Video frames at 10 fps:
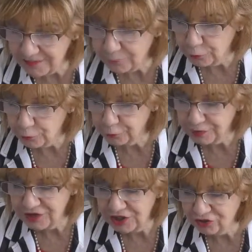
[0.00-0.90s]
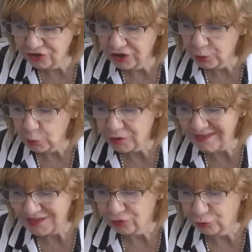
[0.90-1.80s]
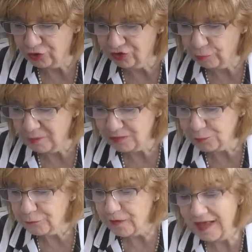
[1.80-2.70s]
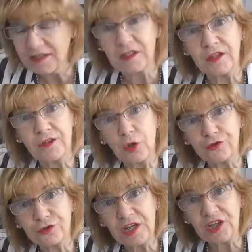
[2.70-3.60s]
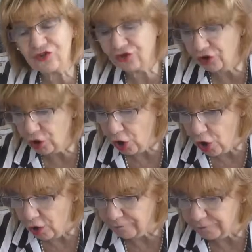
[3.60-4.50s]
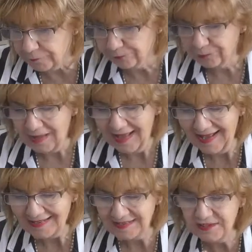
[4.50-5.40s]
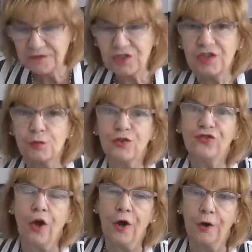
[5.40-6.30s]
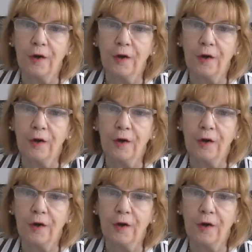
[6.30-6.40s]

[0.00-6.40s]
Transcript: for orientation in a work situation must provide the alternation of activities which are